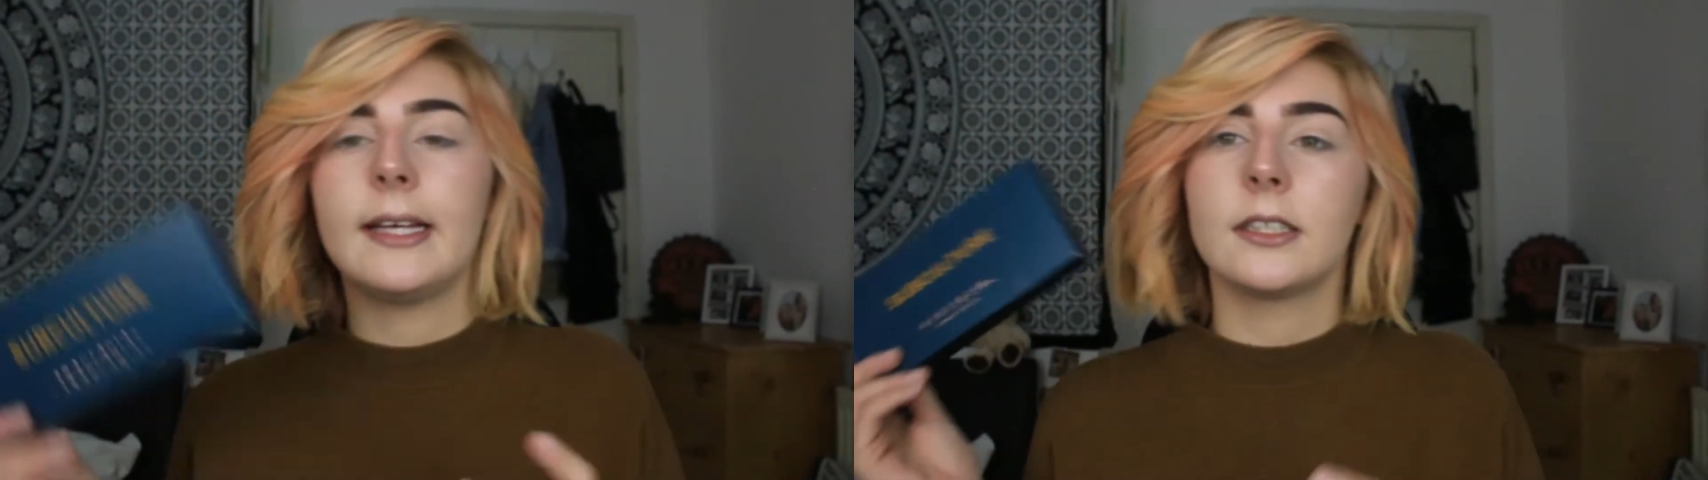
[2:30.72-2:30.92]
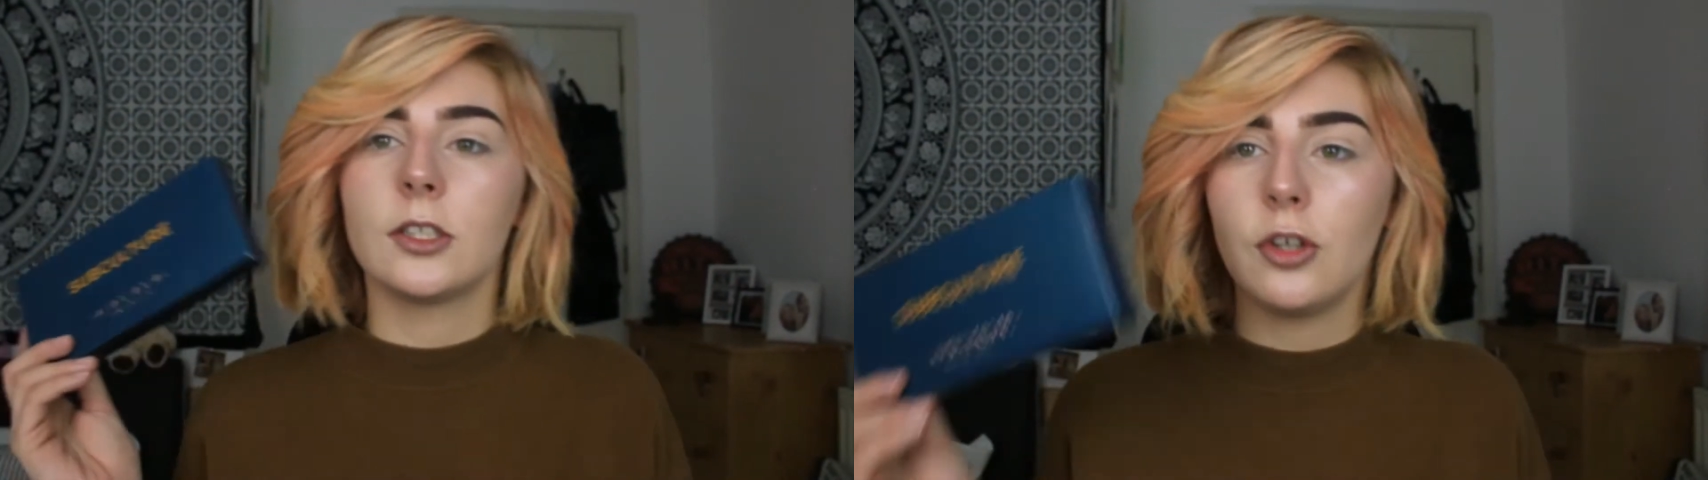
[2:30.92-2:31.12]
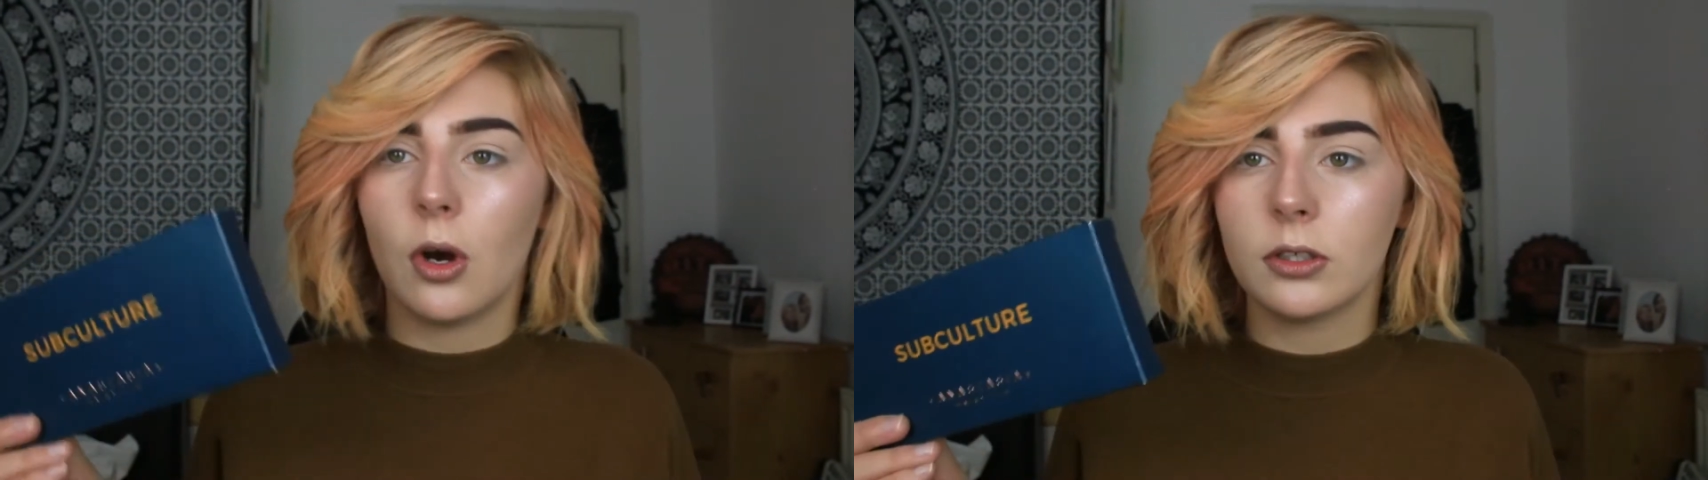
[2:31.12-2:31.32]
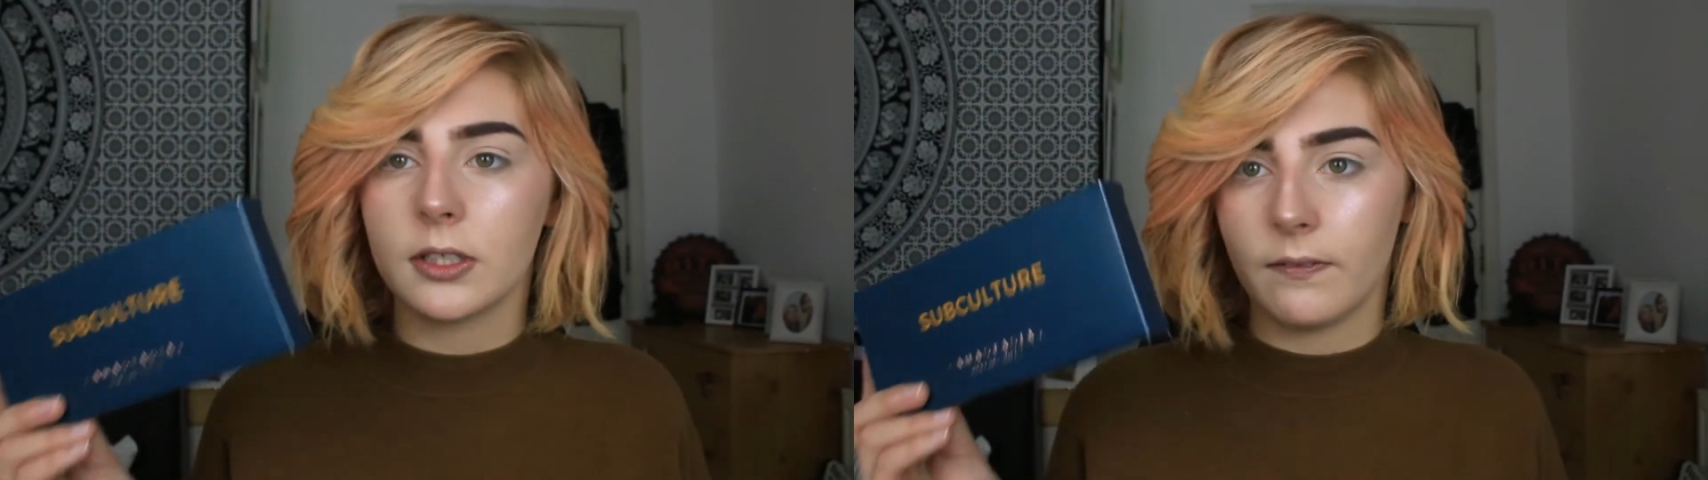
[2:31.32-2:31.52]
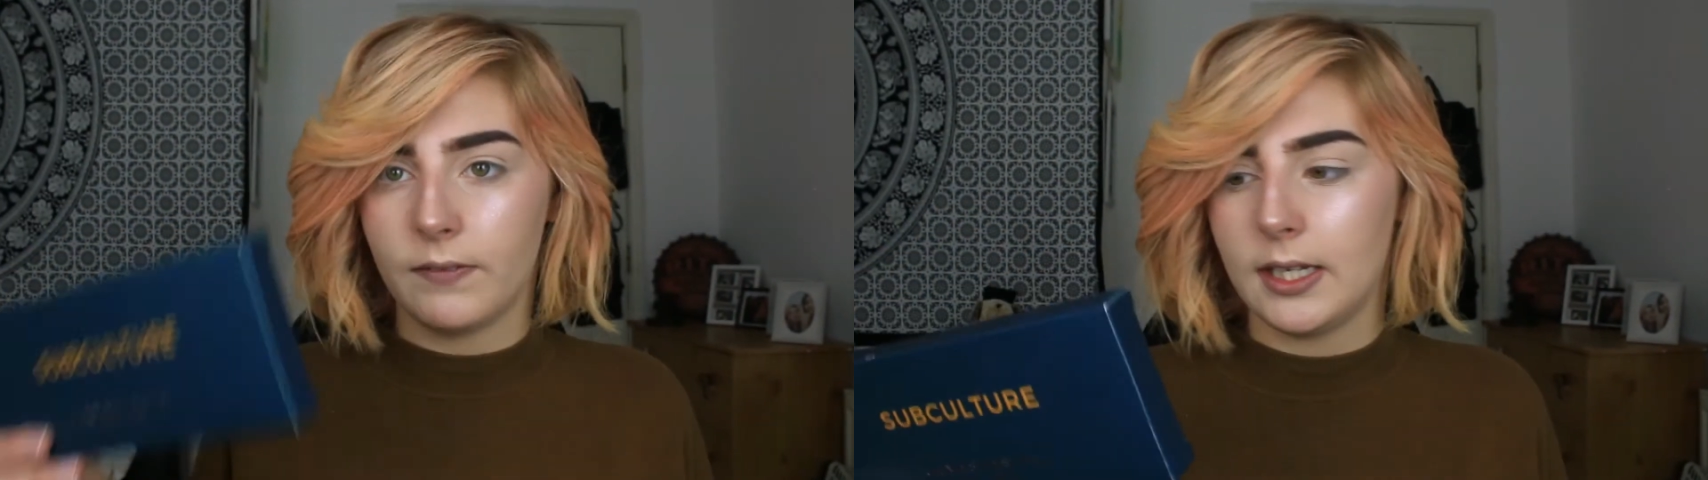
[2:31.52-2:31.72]
it's not
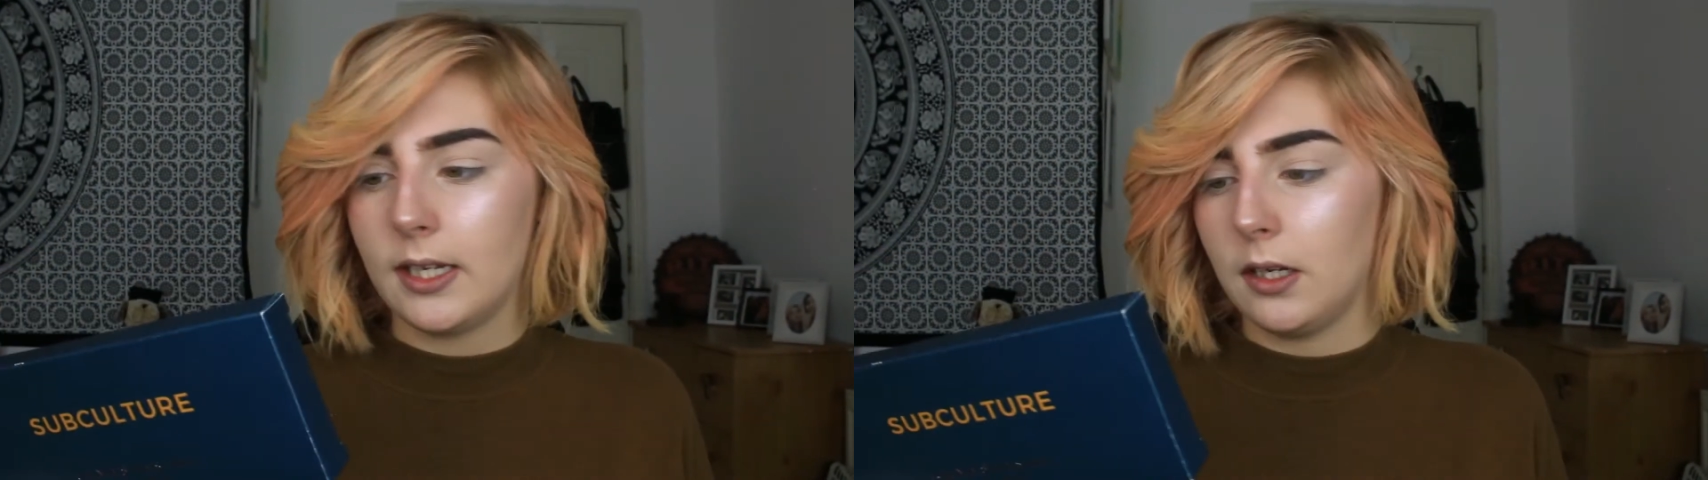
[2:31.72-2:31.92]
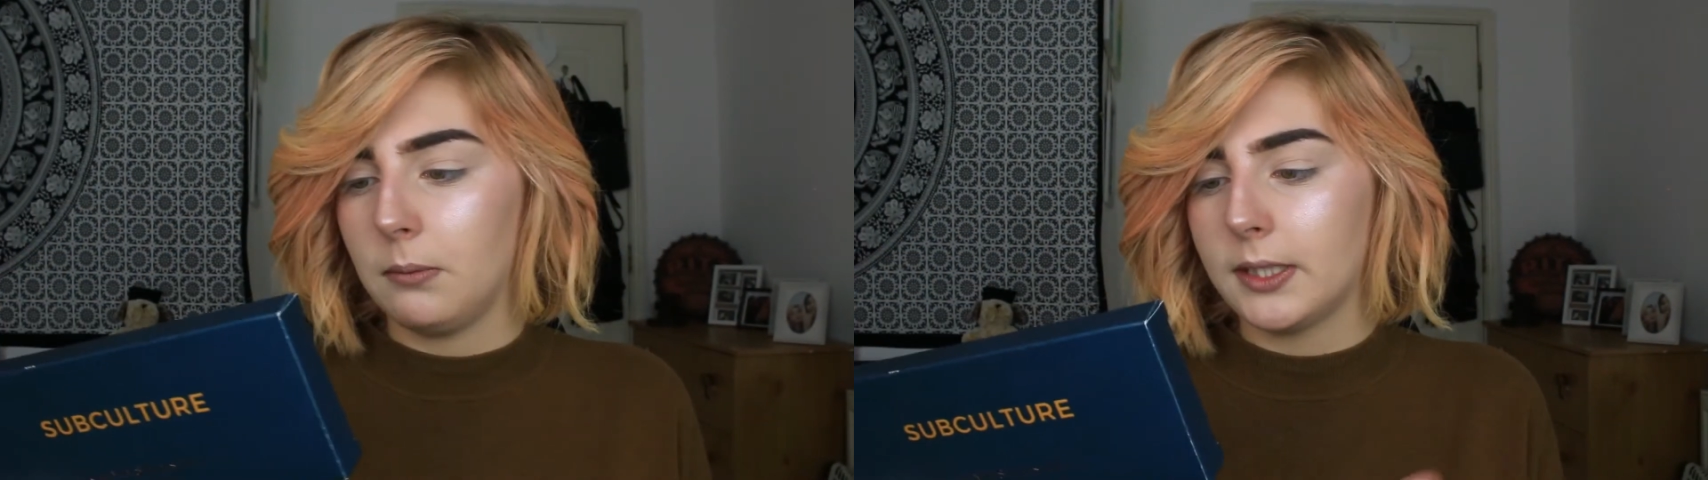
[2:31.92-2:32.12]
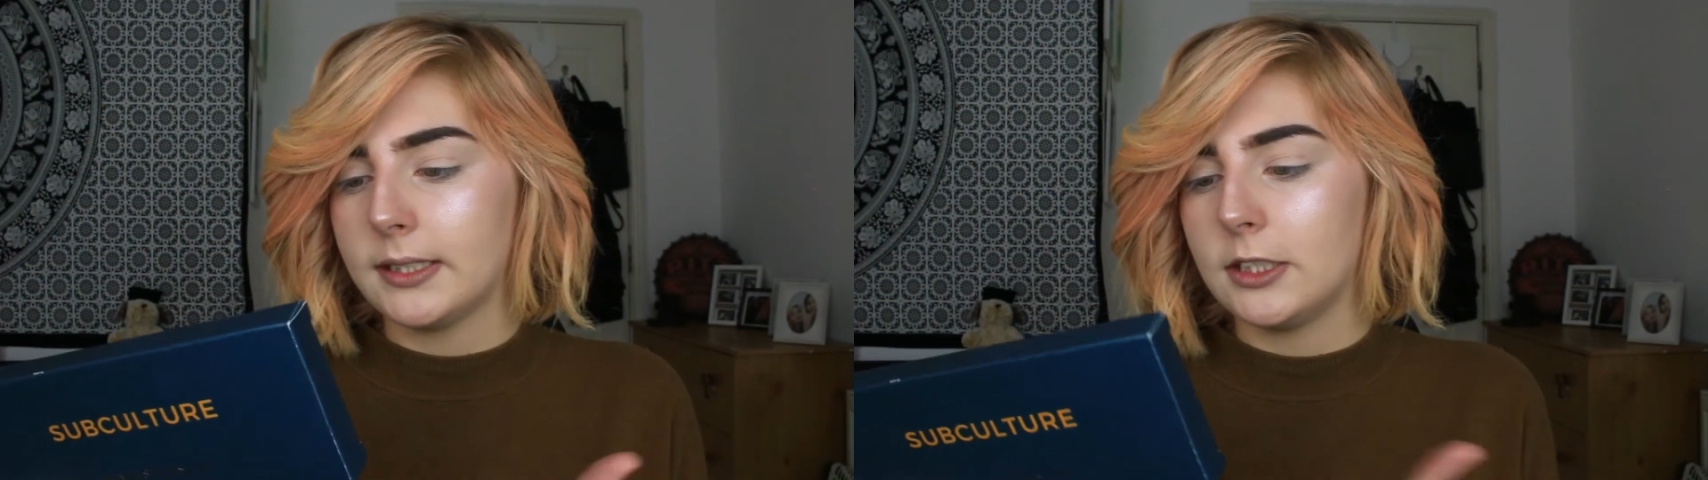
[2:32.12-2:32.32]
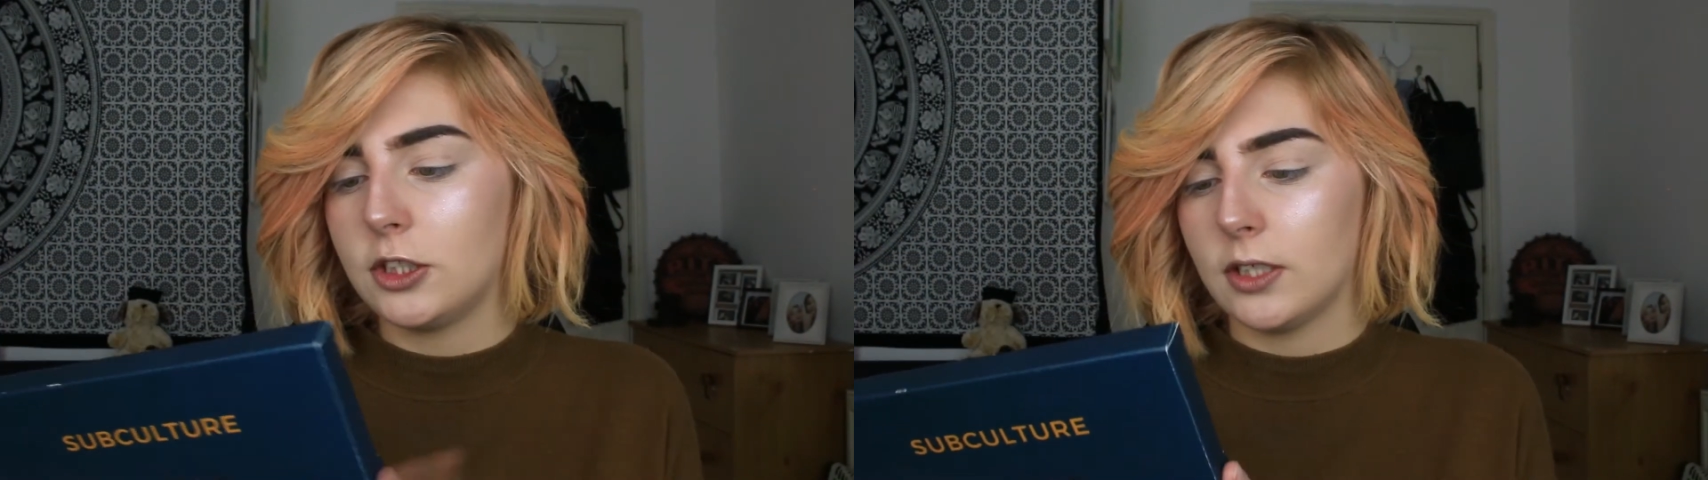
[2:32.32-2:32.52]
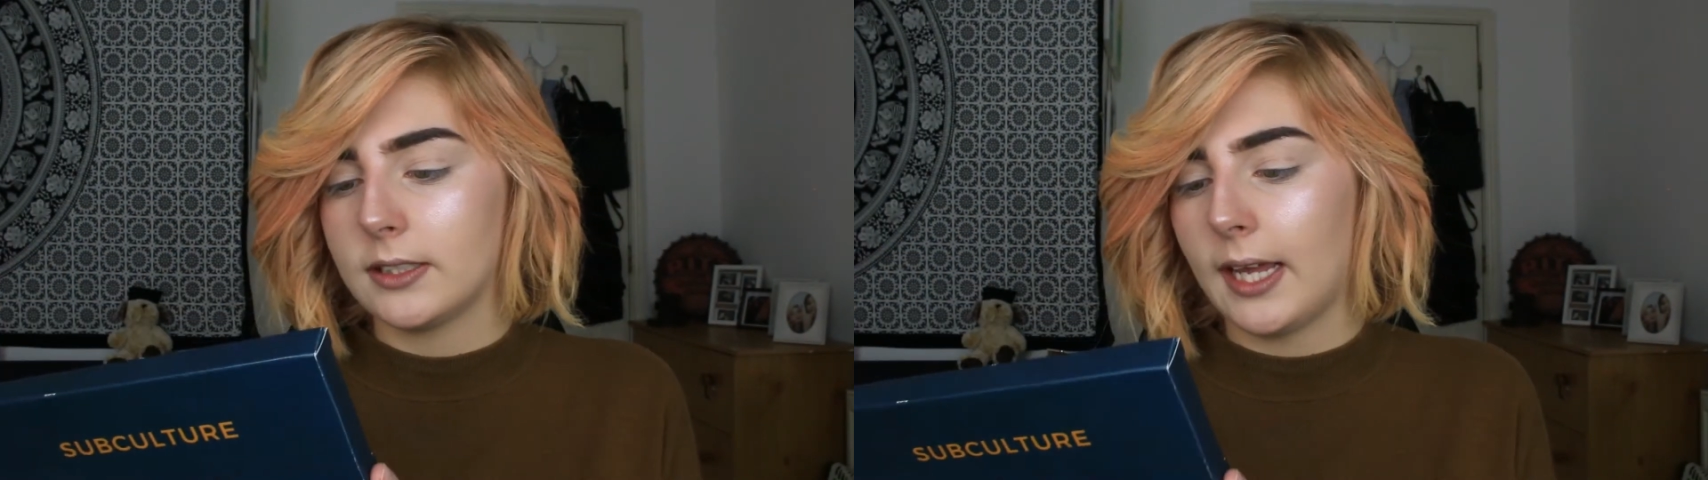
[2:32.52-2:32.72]
vegan because it
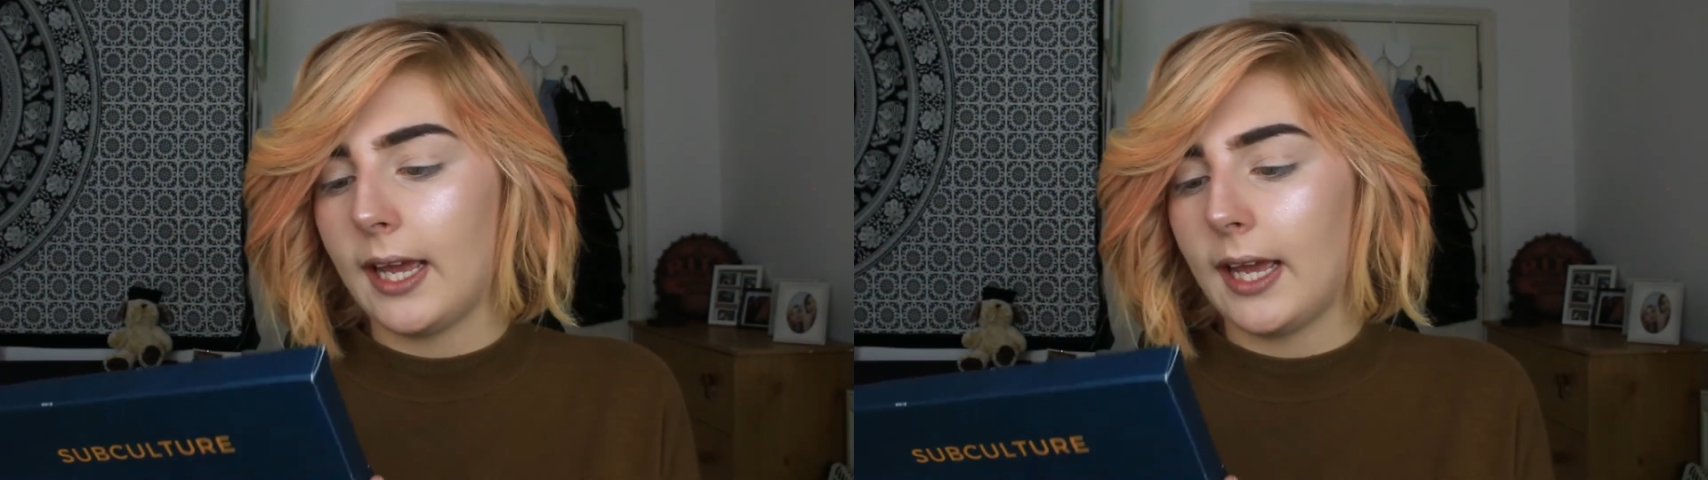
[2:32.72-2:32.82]
does